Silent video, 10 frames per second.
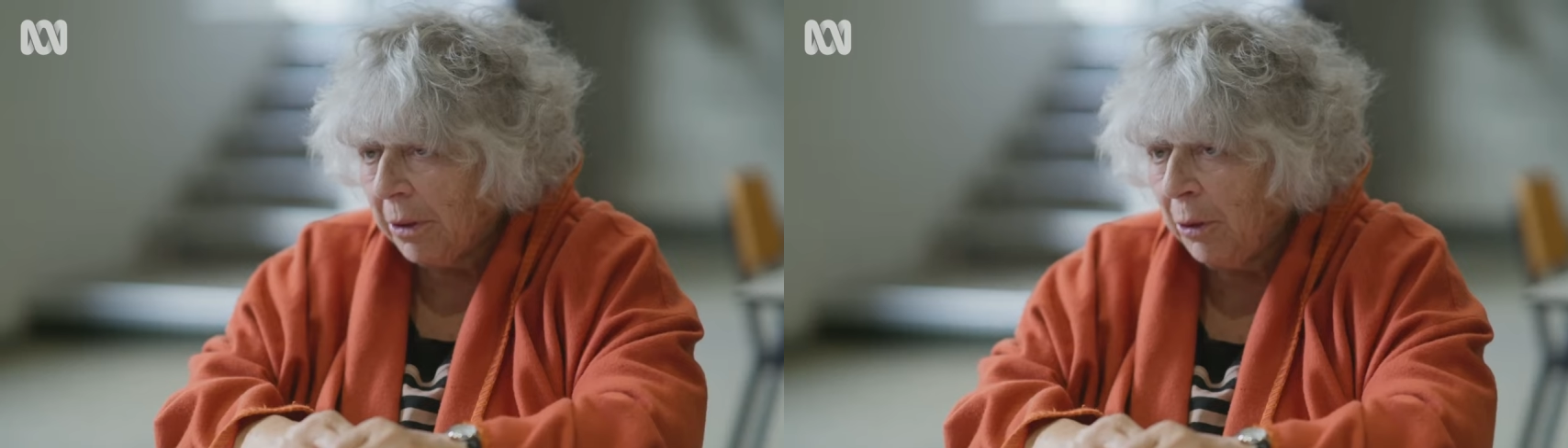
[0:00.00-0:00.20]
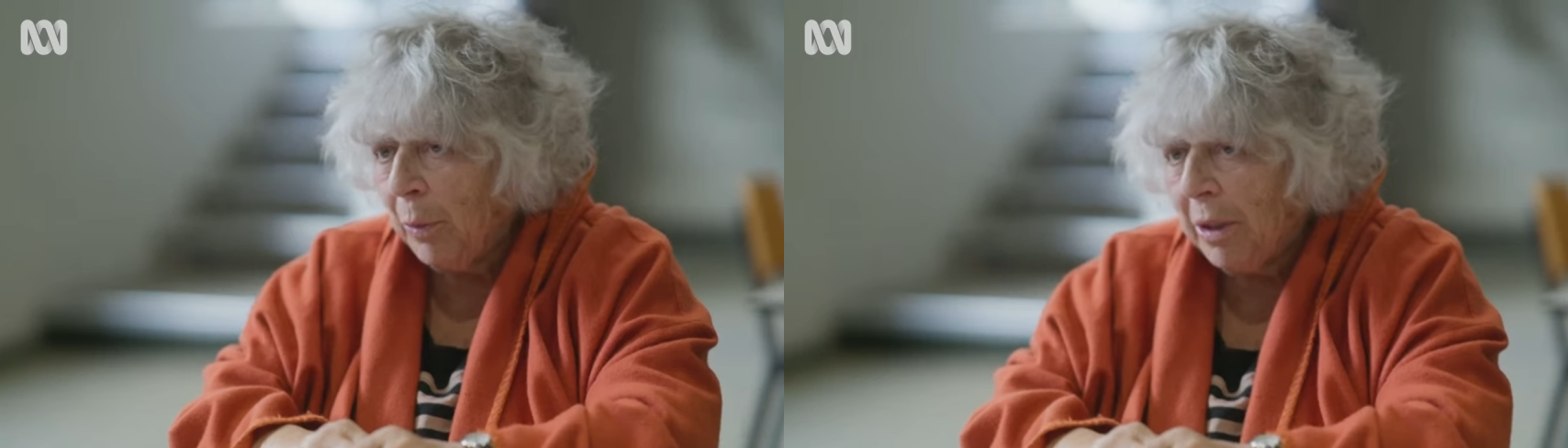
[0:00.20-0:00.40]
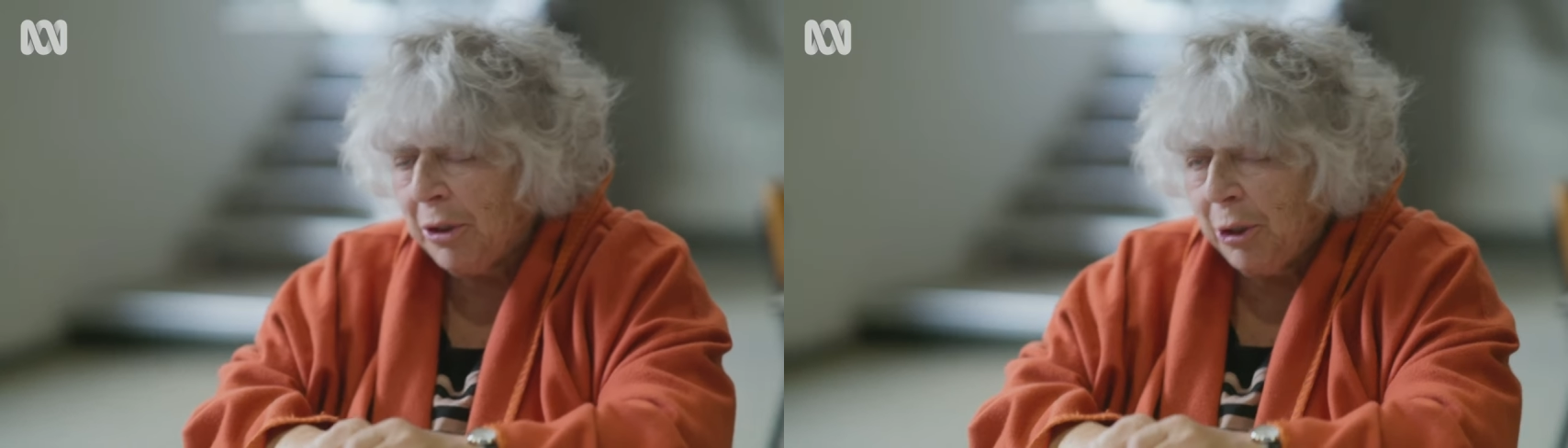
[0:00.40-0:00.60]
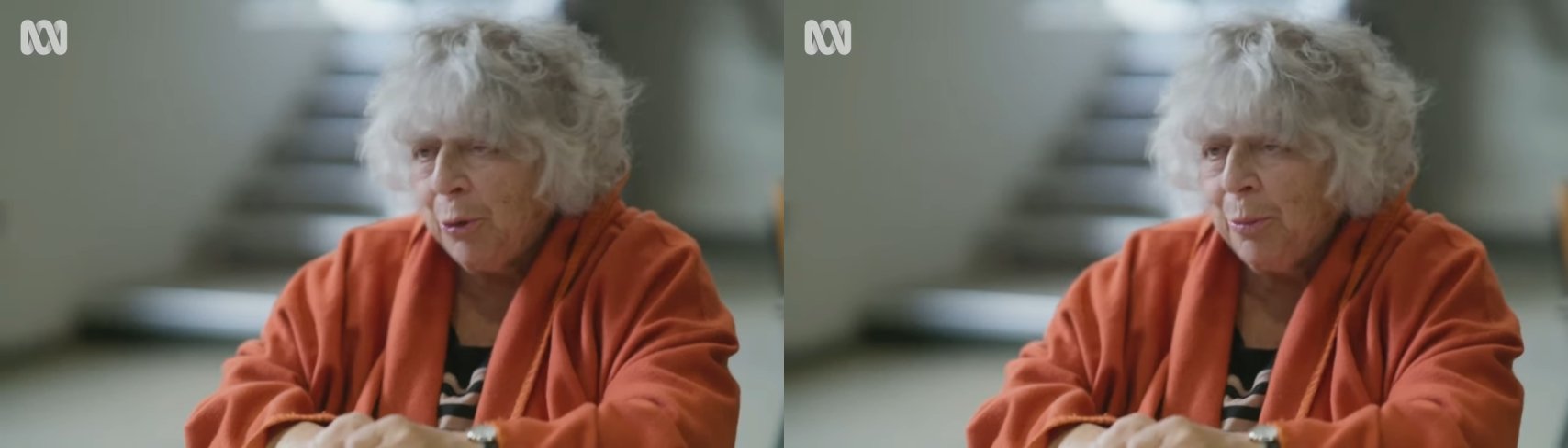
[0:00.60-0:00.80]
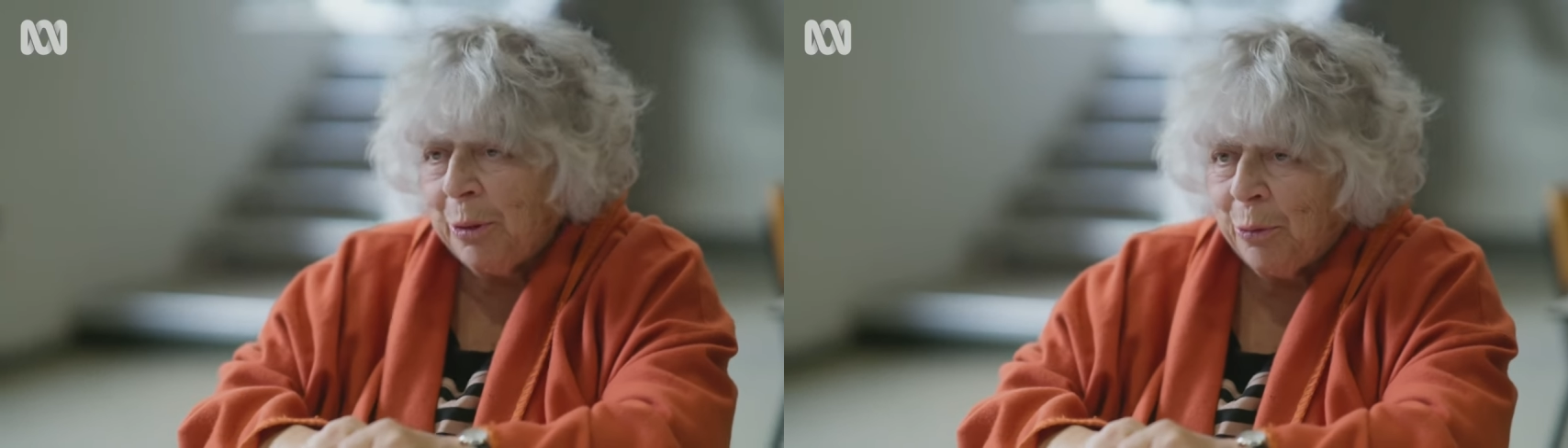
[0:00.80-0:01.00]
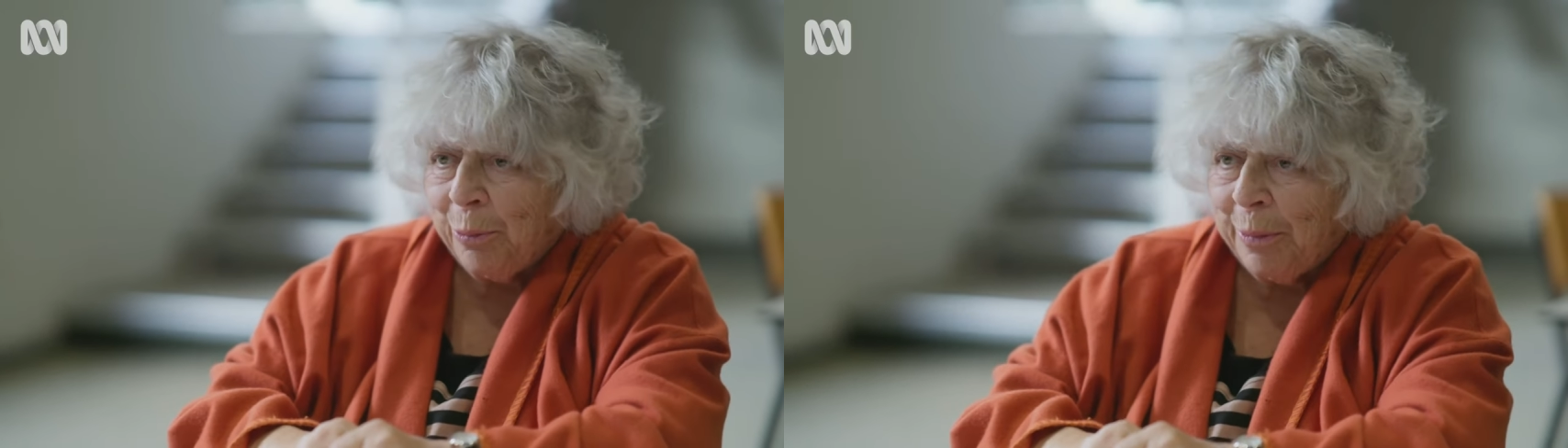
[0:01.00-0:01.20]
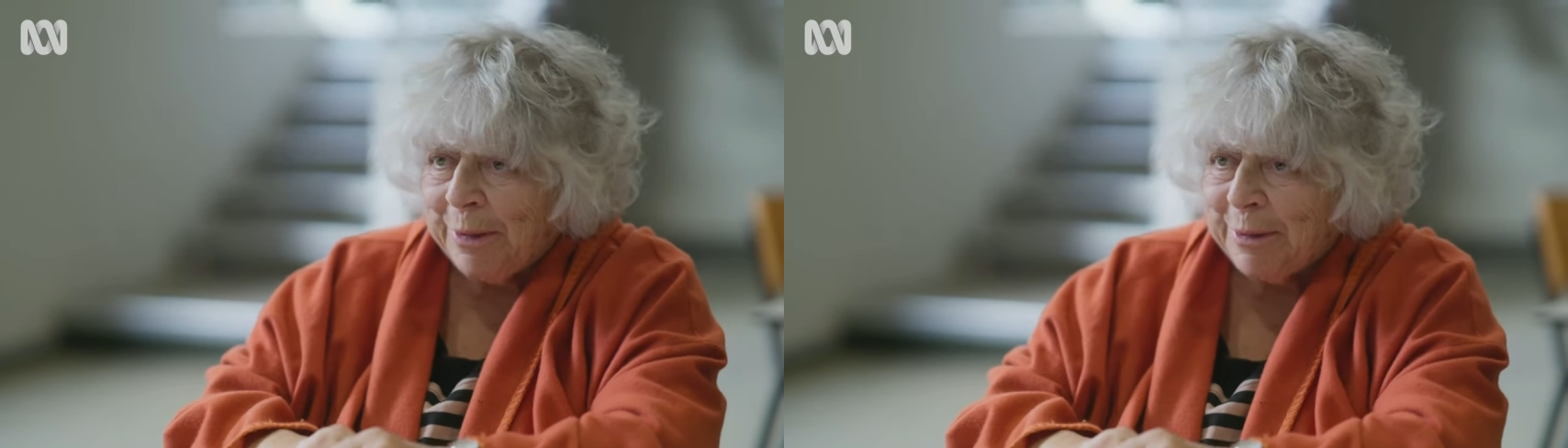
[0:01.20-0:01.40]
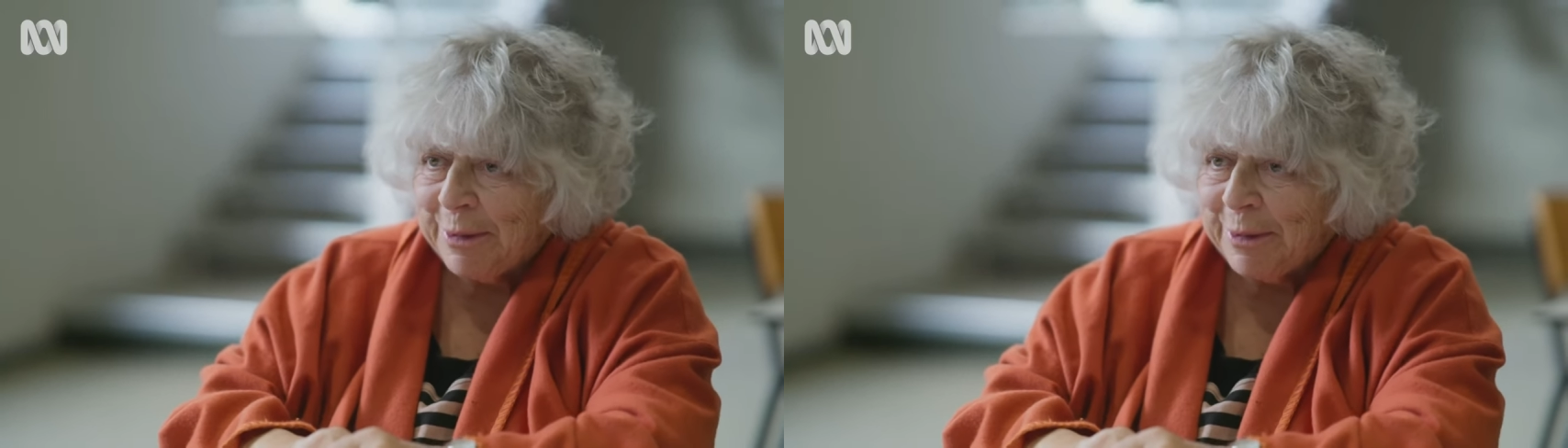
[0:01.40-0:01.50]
You weren't human almost.